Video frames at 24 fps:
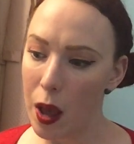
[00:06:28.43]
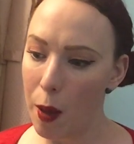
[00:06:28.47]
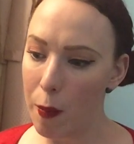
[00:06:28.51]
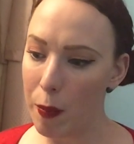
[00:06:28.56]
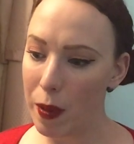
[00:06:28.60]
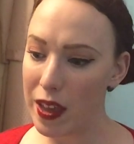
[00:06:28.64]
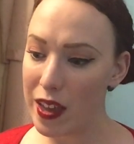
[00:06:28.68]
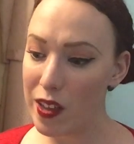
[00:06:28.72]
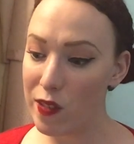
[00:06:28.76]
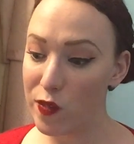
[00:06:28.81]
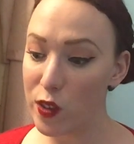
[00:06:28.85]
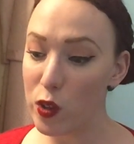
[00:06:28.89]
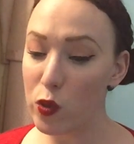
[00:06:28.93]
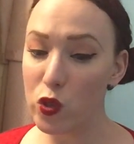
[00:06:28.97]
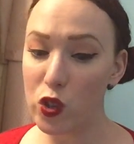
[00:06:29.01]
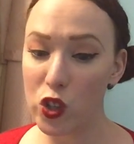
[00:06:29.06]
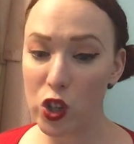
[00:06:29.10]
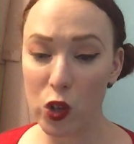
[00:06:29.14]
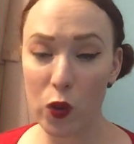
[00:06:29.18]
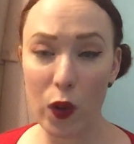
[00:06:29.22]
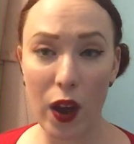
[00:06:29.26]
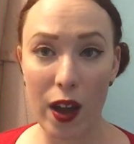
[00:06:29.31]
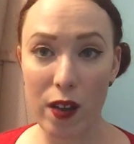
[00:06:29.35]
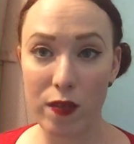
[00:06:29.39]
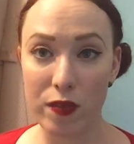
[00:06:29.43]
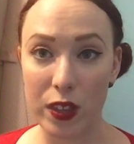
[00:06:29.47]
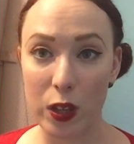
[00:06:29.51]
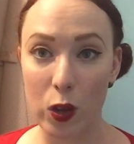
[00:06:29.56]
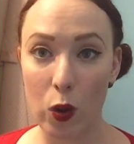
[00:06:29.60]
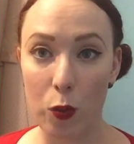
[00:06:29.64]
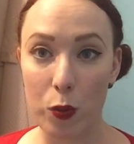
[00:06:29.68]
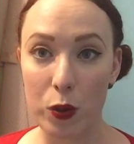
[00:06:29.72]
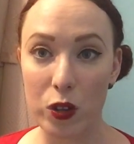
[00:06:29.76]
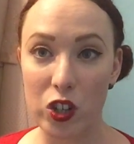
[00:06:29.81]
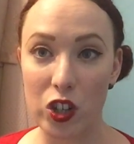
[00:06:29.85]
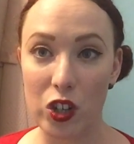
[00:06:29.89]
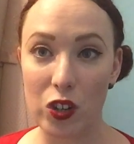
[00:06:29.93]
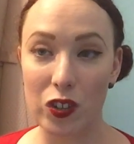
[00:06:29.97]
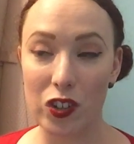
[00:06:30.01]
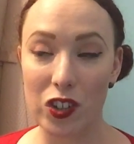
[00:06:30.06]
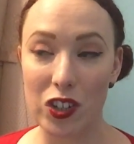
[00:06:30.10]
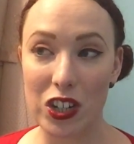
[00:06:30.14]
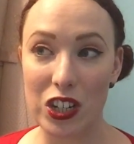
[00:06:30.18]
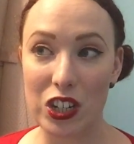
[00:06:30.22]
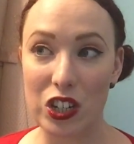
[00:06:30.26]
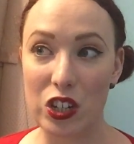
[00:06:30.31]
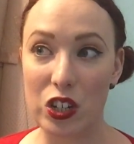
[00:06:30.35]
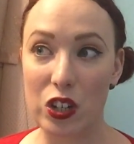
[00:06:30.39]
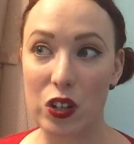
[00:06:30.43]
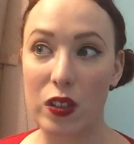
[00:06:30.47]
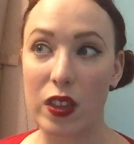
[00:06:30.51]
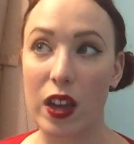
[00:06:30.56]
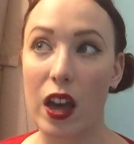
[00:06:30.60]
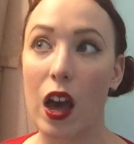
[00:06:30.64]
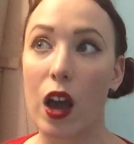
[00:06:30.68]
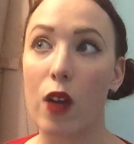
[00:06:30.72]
But if you do have the opportunity to do that,